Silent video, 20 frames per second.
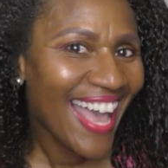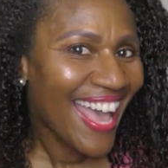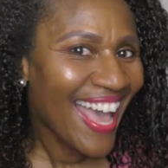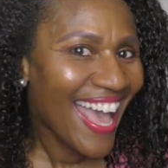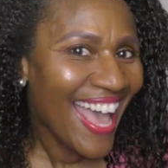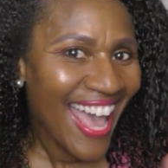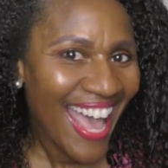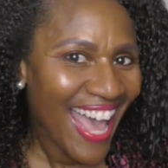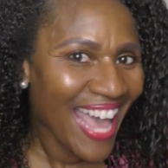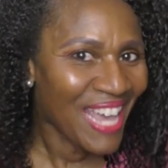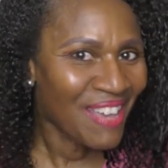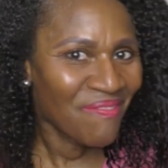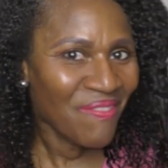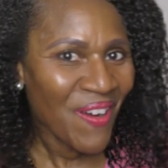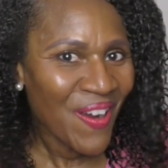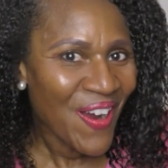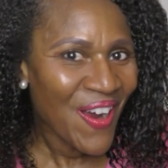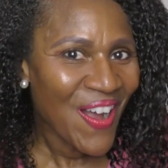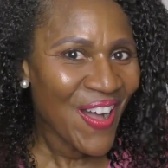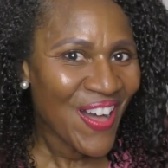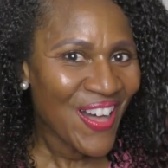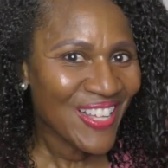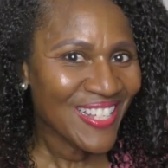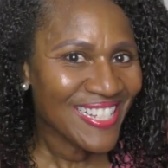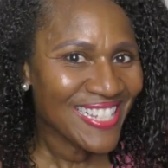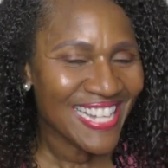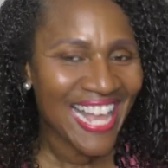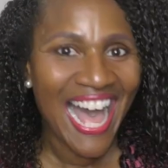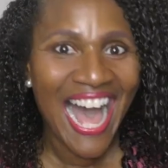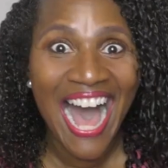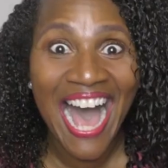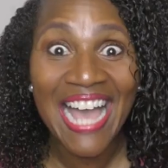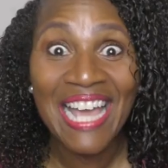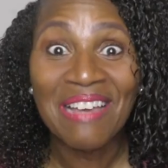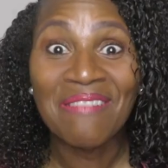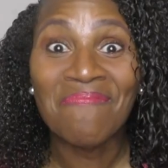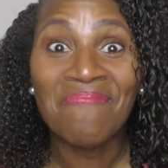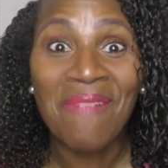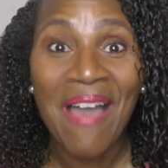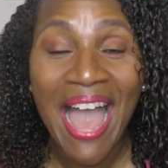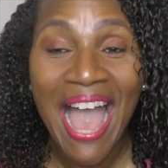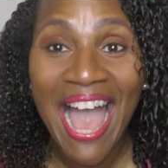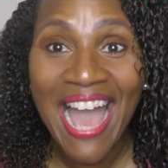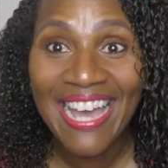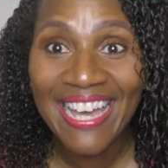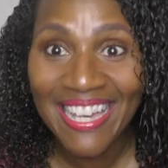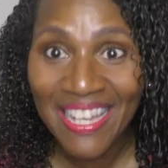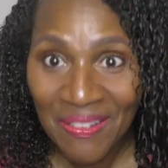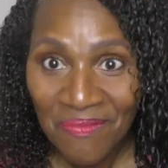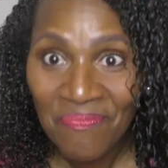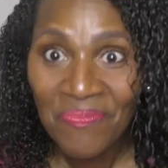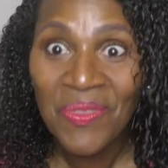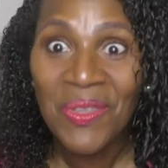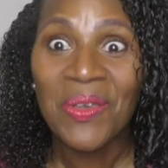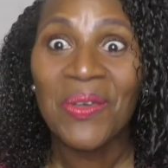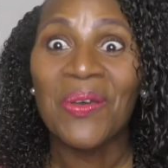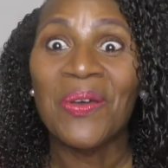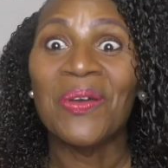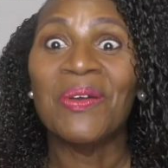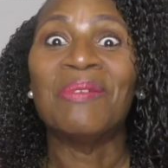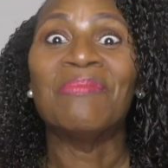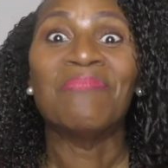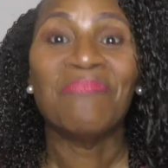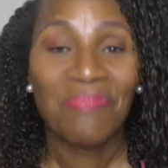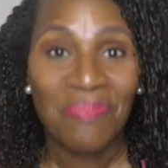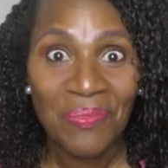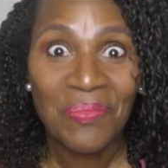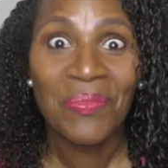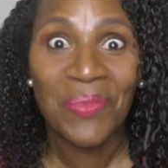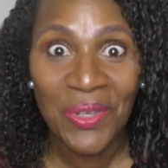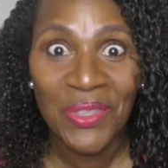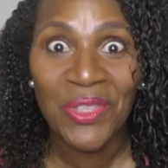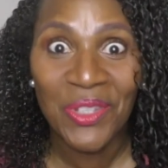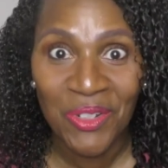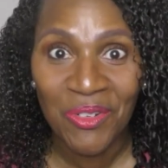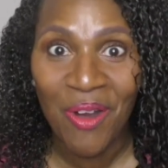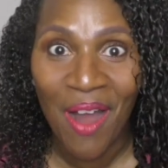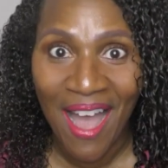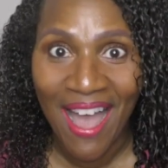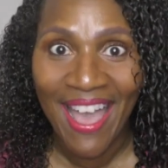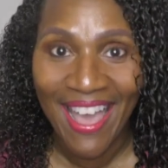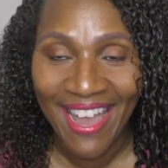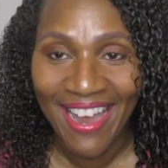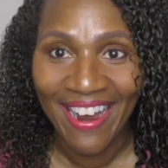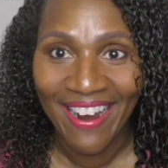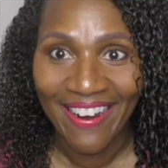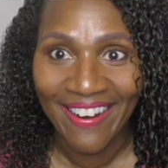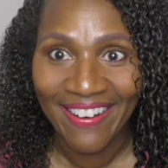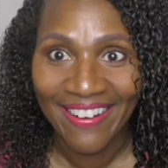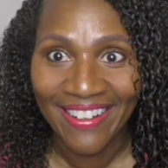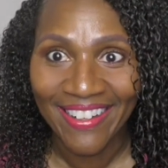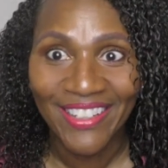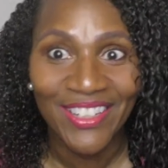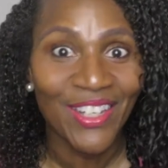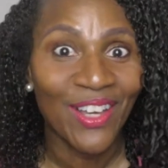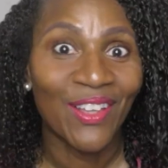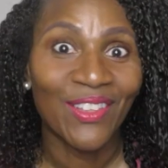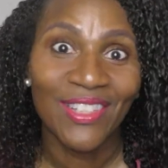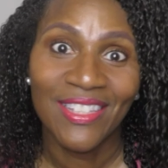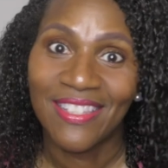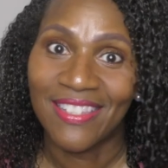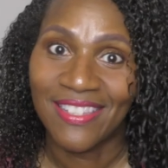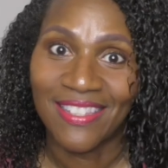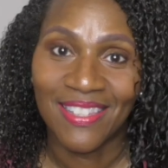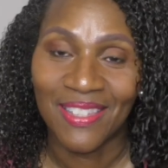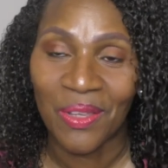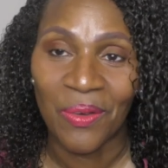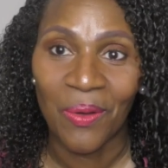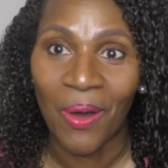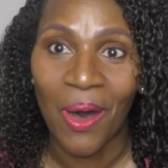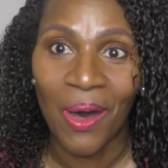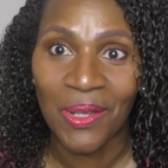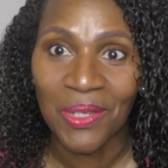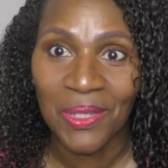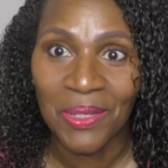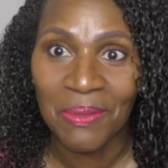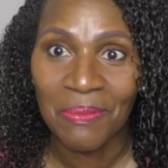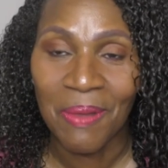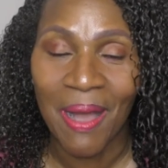Hey, pearls. I am back with dry hair. Y'all, this is so awesome.